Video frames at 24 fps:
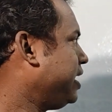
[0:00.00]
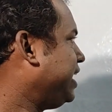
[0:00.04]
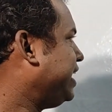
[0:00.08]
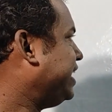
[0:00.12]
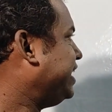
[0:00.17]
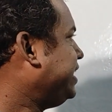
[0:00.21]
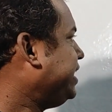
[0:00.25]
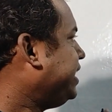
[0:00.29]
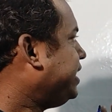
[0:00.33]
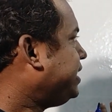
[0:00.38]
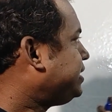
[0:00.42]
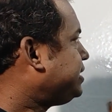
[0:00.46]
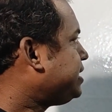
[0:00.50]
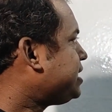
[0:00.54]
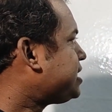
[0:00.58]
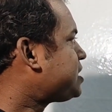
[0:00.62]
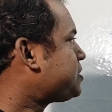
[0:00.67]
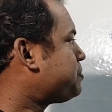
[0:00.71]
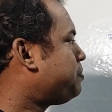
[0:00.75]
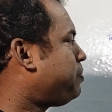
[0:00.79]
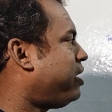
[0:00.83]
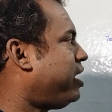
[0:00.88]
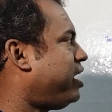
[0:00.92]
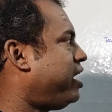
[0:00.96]
read
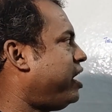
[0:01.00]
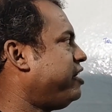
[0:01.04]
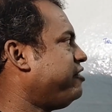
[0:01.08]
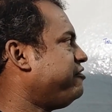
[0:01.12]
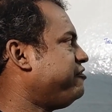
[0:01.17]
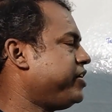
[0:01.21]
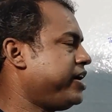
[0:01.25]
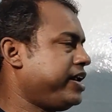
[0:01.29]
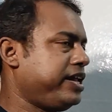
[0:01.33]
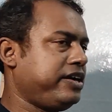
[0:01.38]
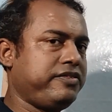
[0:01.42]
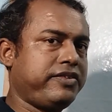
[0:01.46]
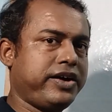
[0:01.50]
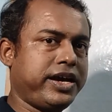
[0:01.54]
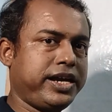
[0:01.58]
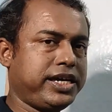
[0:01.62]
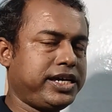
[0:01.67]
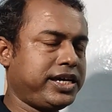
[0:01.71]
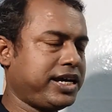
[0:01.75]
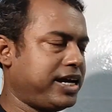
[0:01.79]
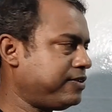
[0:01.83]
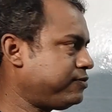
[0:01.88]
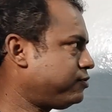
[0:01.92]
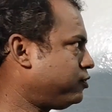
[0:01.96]
this part very
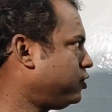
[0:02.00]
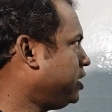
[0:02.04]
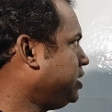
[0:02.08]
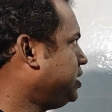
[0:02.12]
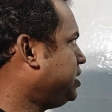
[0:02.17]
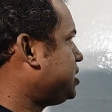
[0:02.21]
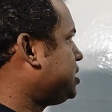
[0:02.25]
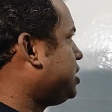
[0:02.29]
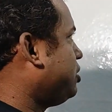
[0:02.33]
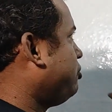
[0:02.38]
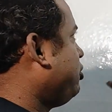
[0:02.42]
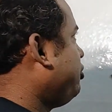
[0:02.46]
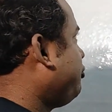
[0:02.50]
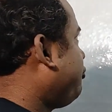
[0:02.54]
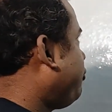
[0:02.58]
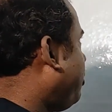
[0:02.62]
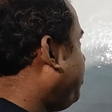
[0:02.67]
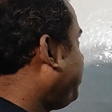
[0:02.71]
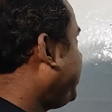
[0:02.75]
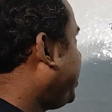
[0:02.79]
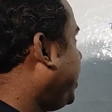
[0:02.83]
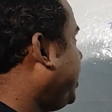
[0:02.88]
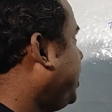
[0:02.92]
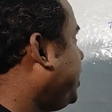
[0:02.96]
carefully. This
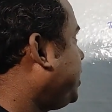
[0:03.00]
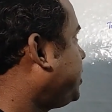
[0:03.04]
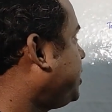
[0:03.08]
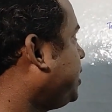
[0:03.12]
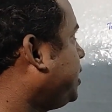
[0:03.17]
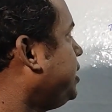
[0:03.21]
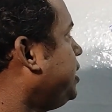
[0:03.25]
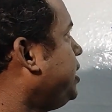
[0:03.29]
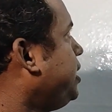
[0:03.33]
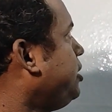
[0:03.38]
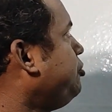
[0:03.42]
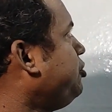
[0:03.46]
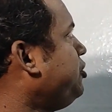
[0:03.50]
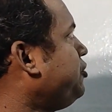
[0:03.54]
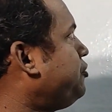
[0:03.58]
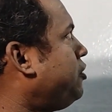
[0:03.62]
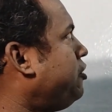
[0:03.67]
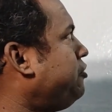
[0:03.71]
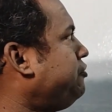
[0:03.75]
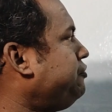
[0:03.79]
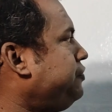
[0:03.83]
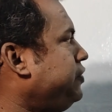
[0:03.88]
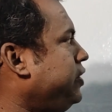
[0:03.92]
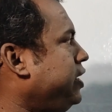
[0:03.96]
uniform dielectric,
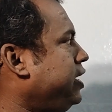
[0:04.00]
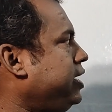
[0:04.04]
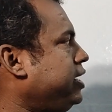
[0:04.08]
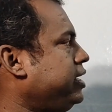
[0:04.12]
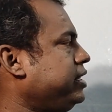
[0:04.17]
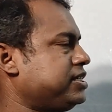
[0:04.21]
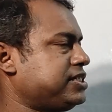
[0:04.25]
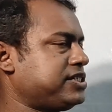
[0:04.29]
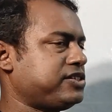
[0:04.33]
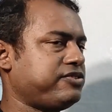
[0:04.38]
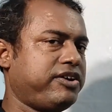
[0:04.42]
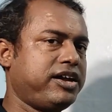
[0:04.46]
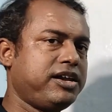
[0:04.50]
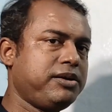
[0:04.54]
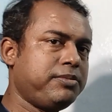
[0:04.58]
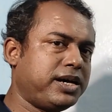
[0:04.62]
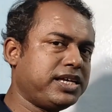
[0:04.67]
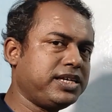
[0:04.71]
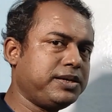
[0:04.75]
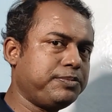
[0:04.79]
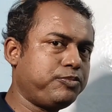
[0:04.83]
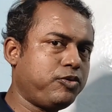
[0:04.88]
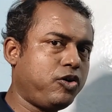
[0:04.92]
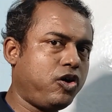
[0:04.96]
uniform field, this is very
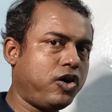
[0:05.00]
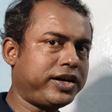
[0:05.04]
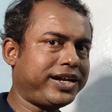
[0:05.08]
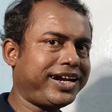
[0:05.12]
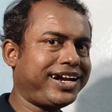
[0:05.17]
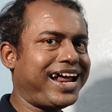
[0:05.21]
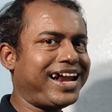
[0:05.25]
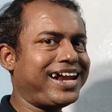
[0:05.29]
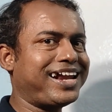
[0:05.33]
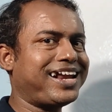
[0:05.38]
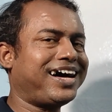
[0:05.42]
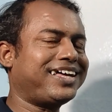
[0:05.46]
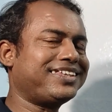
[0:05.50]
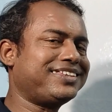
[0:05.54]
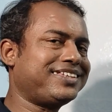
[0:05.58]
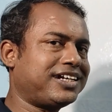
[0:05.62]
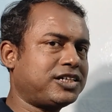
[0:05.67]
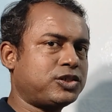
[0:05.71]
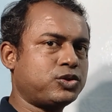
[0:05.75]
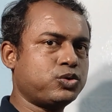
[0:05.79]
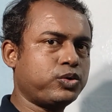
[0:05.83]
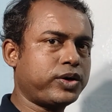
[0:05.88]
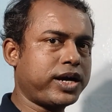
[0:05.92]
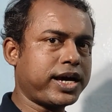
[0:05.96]
much important, and
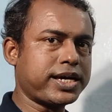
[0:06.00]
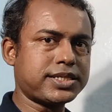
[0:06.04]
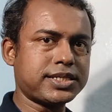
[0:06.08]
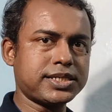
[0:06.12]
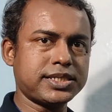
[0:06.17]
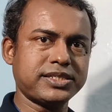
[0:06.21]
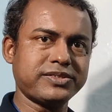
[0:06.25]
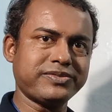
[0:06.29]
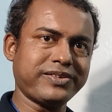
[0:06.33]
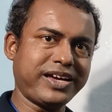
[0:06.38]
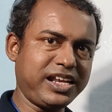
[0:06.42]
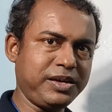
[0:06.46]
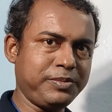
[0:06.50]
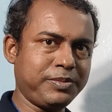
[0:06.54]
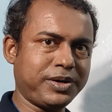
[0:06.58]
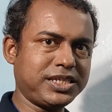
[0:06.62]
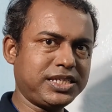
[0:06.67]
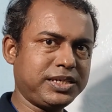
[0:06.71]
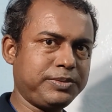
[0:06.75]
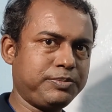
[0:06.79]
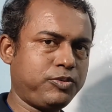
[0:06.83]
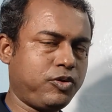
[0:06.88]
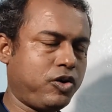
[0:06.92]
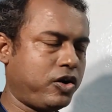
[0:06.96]
other two cases is very
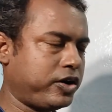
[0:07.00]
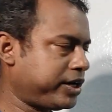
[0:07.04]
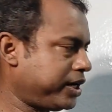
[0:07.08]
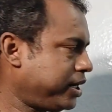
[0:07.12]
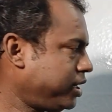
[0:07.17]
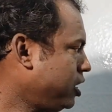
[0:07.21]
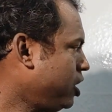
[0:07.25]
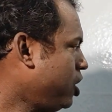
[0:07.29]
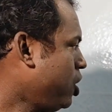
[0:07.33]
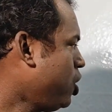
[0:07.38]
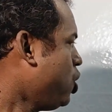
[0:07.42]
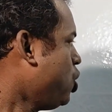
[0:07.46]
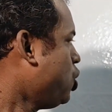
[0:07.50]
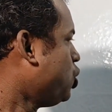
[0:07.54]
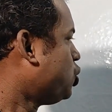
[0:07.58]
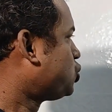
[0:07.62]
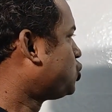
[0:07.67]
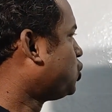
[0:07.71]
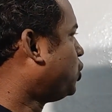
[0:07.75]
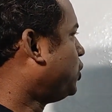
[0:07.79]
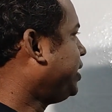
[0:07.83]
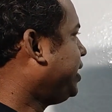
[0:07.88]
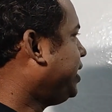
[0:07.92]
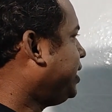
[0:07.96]
much important.
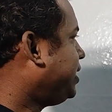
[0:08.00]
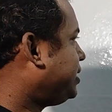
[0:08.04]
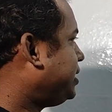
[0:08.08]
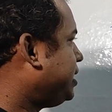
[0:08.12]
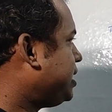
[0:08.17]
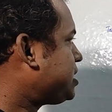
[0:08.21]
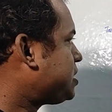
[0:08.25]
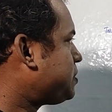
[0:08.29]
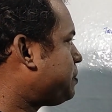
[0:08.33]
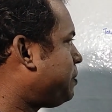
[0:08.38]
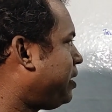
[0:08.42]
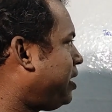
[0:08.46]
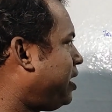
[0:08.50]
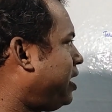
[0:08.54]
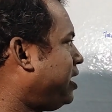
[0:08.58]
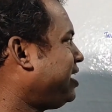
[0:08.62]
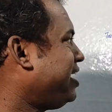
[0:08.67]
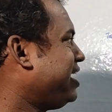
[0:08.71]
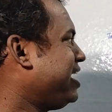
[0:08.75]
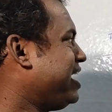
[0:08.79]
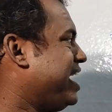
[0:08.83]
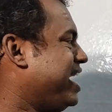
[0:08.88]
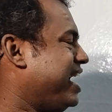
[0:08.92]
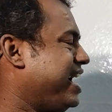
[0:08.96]
So read this
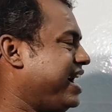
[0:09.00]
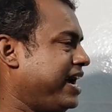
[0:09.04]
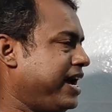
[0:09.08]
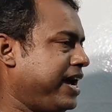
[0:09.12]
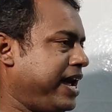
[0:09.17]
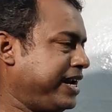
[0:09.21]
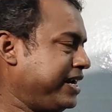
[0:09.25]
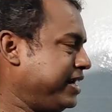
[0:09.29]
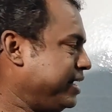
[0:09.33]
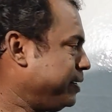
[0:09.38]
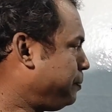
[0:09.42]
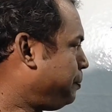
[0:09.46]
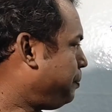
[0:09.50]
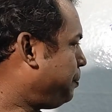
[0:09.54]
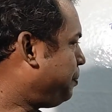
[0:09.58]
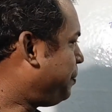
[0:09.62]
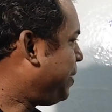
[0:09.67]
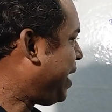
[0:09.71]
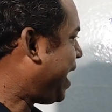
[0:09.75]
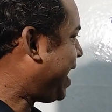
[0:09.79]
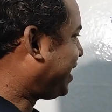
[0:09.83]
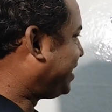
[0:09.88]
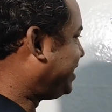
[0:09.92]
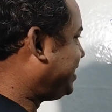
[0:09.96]
part and
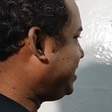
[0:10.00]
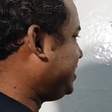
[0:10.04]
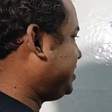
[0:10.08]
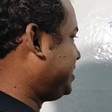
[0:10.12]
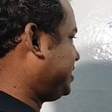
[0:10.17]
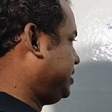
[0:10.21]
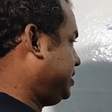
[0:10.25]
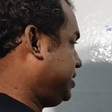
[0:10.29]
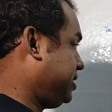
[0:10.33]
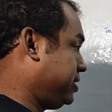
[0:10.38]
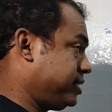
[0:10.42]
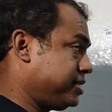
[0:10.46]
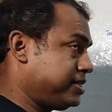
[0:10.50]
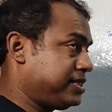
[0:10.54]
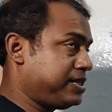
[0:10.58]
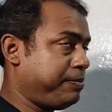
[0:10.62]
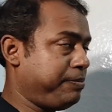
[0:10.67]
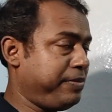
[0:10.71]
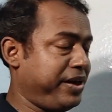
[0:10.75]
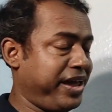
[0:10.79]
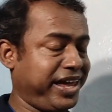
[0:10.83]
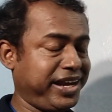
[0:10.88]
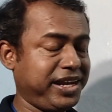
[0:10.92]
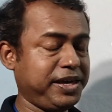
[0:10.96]
practice. This is the
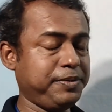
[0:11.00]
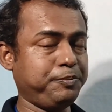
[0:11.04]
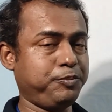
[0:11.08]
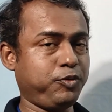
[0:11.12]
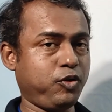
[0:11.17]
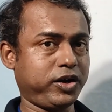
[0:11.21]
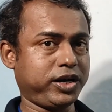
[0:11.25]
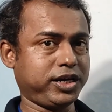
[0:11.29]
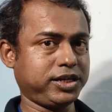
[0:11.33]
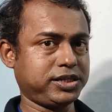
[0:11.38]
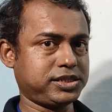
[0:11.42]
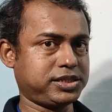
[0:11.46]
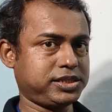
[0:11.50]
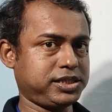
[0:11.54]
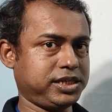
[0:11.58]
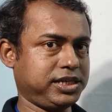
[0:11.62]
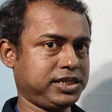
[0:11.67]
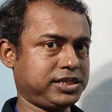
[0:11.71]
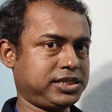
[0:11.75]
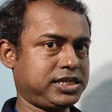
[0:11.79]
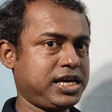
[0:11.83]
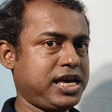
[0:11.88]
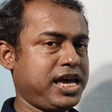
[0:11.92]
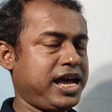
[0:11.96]
main important
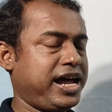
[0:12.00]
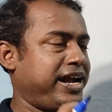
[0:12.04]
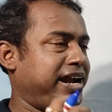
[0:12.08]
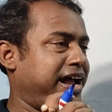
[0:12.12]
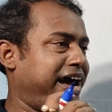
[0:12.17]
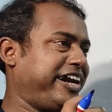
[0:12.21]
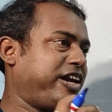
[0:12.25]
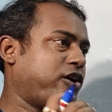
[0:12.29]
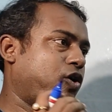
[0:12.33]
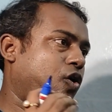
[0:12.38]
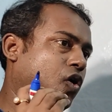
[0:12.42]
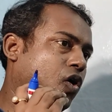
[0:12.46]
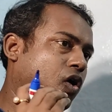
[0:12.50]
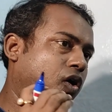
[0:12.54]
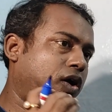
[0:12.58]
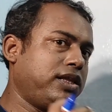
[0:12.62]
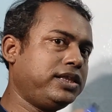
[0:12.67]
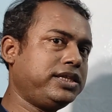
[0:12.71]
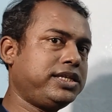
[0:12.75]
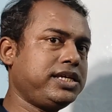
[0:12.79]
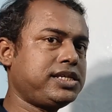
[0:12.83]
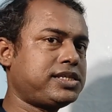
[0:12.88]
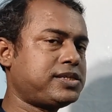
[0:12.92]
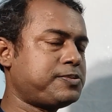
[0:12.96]
things. Write
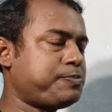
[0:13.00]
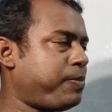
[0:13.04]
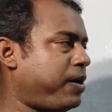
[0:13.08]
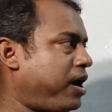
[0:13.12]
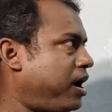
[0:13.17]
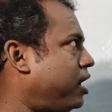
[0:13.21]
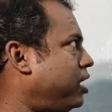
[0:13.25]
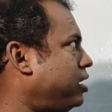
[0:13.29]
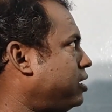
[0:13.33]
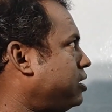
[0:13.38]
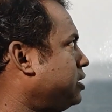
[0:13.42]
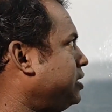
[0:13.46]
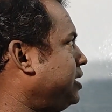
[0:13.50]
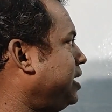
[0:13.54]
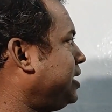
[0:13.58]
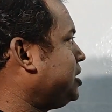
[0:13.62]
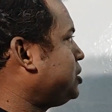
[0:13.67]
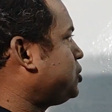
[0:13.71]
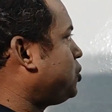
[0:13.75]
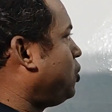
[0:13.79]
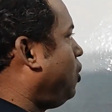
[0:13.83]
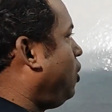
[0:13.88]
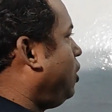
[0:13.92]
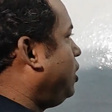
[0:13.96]
all this part, that
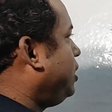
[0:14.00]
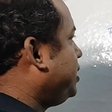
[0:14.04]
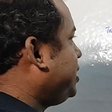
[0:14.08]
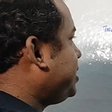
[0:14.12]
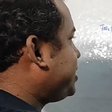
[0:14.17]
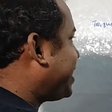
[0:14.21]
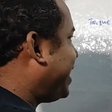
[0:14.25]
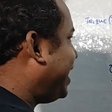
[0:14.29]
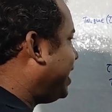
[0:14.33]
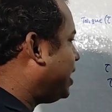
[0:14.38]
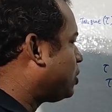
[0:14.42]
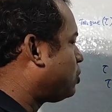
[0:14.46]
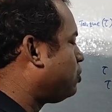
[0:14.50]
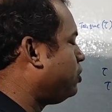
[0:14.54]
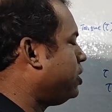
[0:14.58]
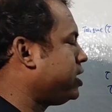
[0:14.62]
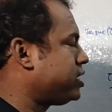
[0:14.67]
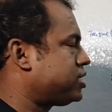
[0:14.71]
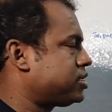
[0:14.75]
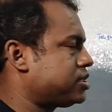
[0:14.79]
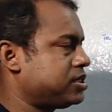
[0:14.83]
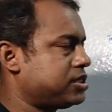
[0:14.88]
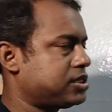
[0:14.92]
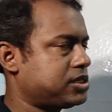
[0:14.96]
is all these
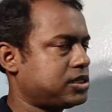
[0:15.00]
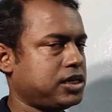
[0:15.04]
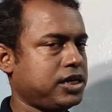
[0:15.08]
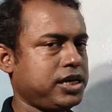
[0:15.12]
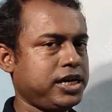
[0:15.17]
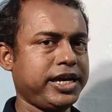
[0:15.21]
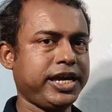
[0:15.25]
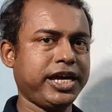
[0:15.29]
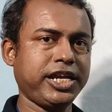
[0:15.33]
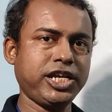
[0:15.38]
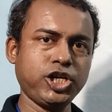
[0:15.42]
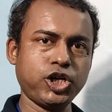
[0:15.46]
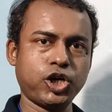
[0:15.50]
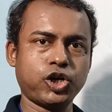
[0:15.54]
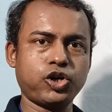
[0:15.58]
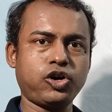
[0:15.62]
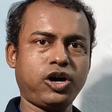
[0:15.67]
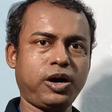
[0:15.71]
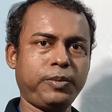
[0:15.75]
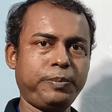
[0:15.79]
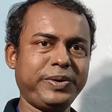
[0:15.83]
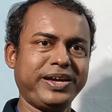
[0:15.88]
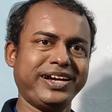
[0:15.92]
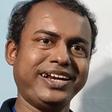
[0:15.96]
calculations in your
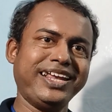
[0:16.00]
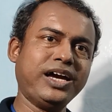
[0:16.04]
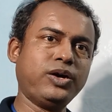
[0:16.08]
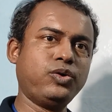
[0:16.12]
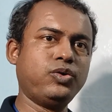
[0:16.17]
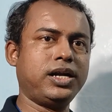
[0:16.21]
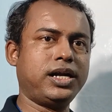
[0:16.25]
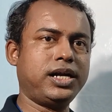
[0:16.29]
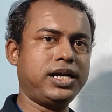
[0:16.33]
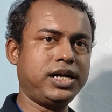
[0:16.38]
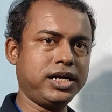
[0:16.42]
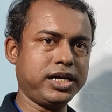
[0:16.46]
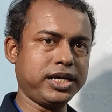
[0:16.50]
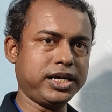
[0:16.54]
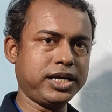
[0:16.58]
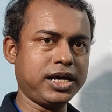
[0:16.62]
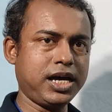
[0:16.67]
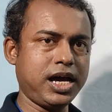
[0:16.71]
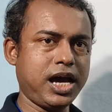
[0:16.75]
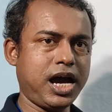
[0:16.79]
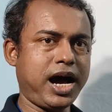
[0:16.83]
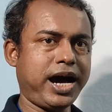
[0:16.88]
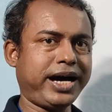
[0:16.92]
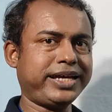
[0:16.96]
copy regularly.
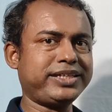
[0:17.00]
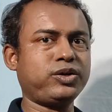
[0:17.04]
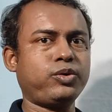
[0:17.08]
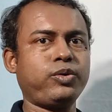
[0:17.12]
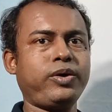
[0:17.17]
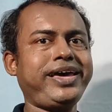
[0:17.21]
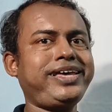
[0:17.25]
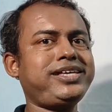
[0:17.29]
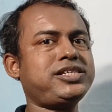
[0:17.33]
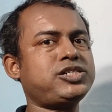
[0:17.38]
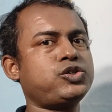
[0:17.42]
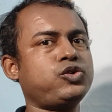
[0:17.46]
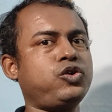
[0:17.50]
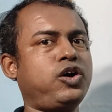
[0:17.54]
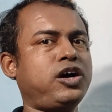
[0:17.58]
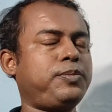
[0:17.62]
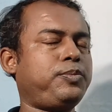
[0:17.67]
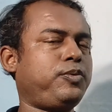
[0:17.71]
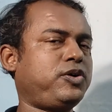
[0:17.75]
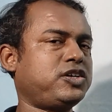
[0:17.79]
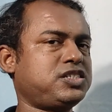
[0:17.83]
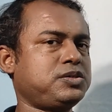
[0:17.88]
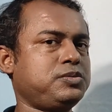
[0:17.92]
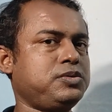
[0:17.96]
Otherwise
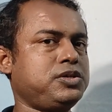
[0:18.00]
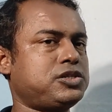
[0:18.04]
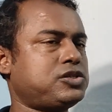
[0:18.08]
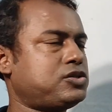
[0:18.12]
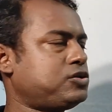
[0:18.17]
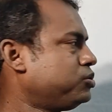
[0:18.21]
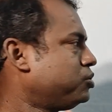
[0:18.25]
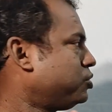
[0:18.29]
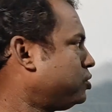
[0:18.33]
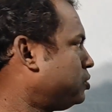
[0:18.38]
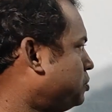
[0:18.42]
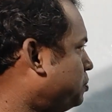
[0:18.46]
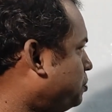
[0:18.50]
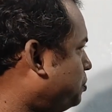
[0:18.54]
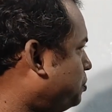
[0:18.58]
not possible to